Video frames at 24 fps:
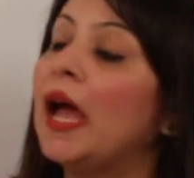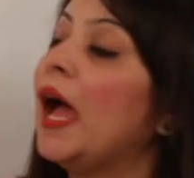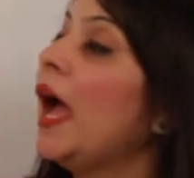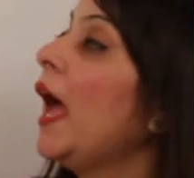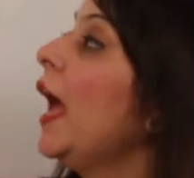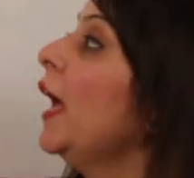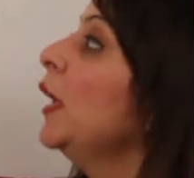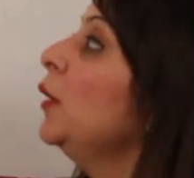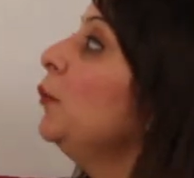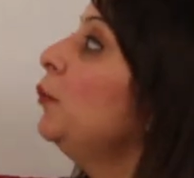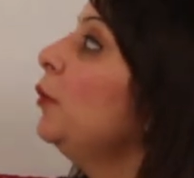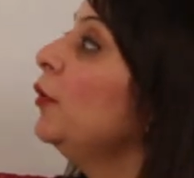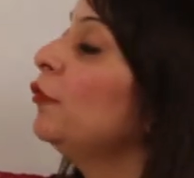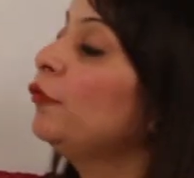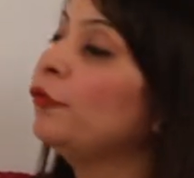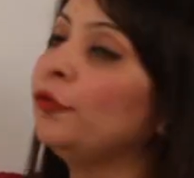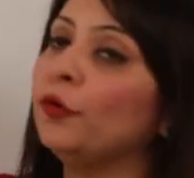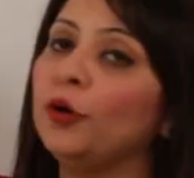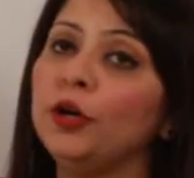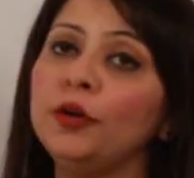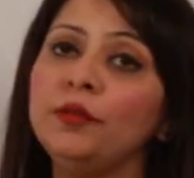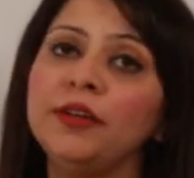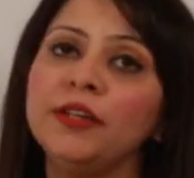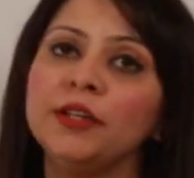and
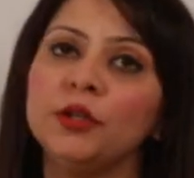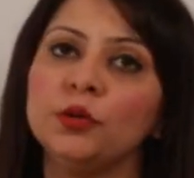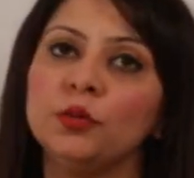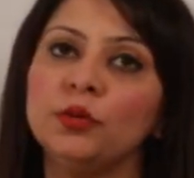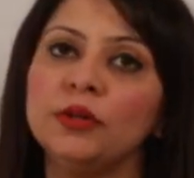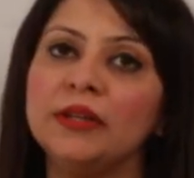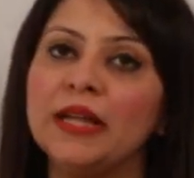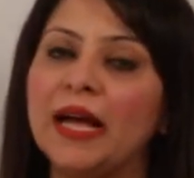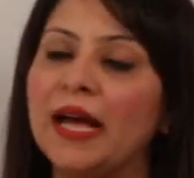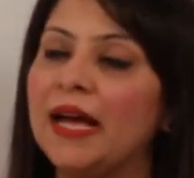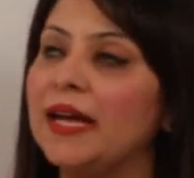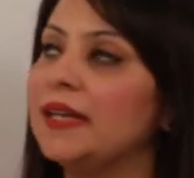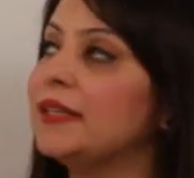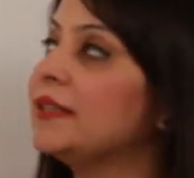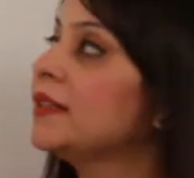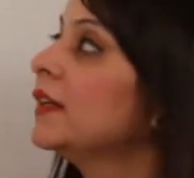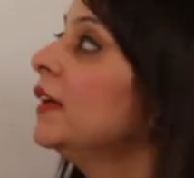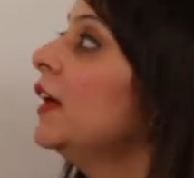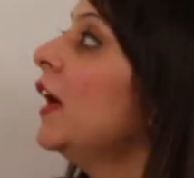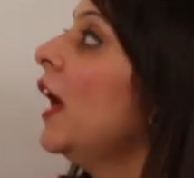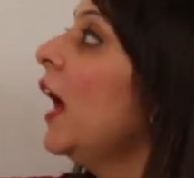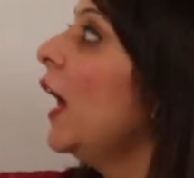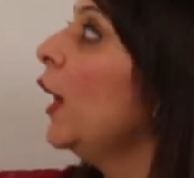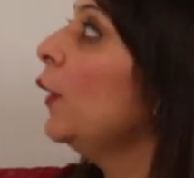before we do that
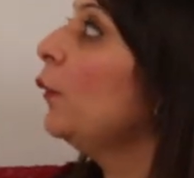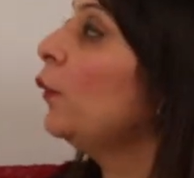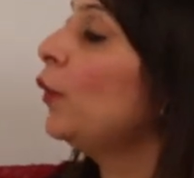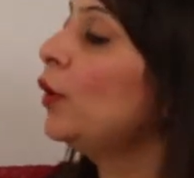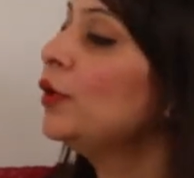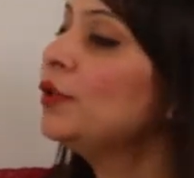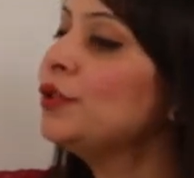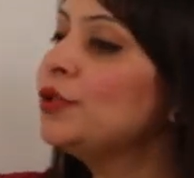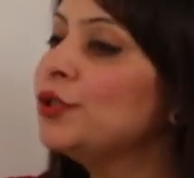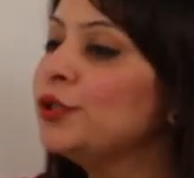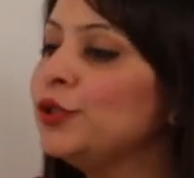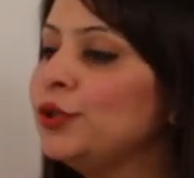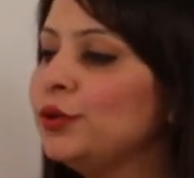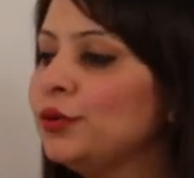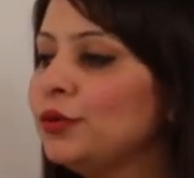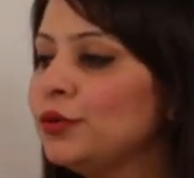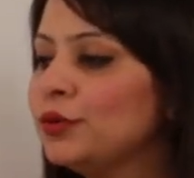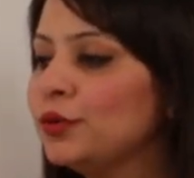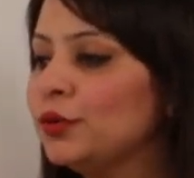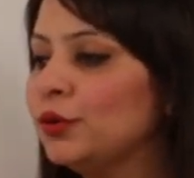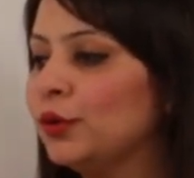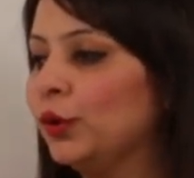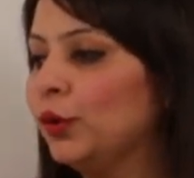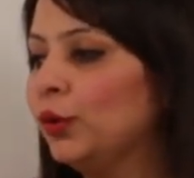I want you
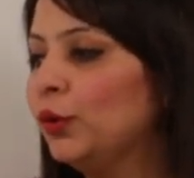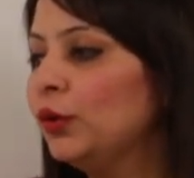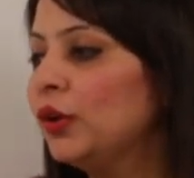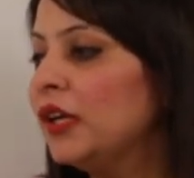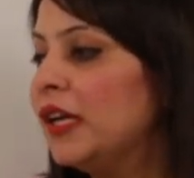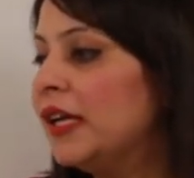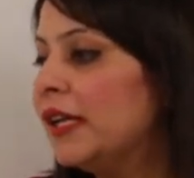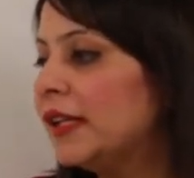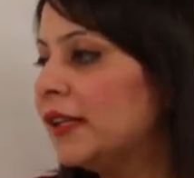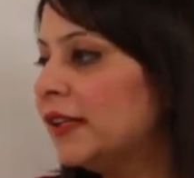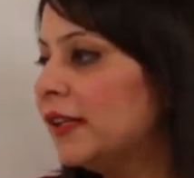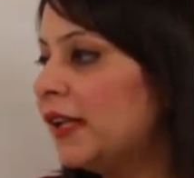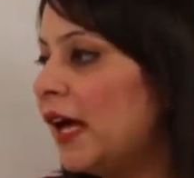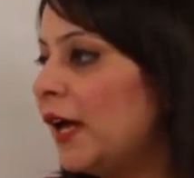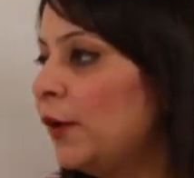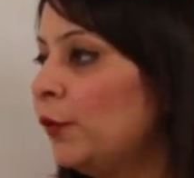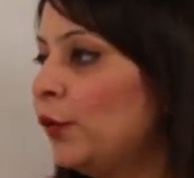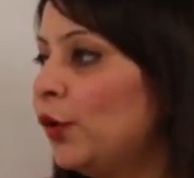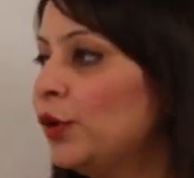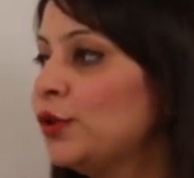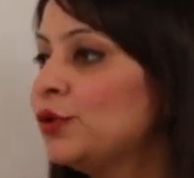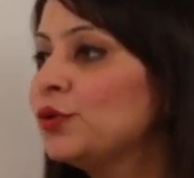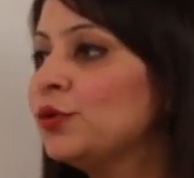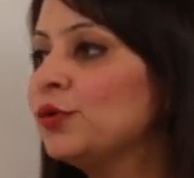to know, I
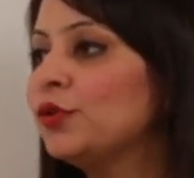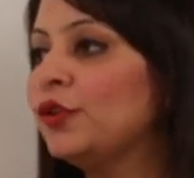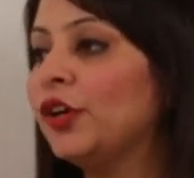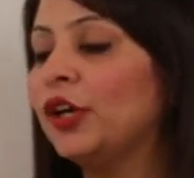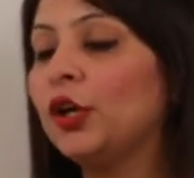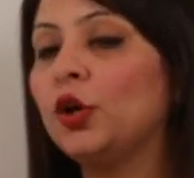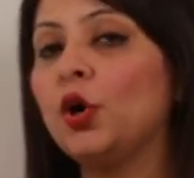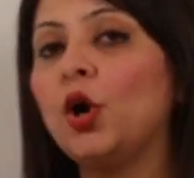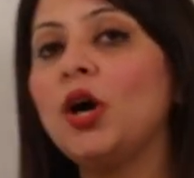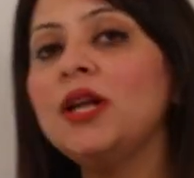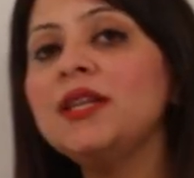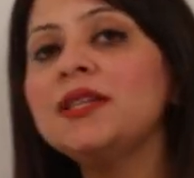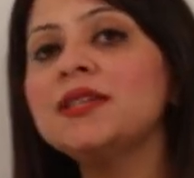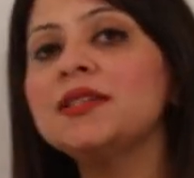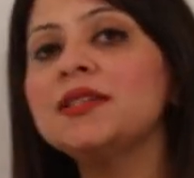want to recall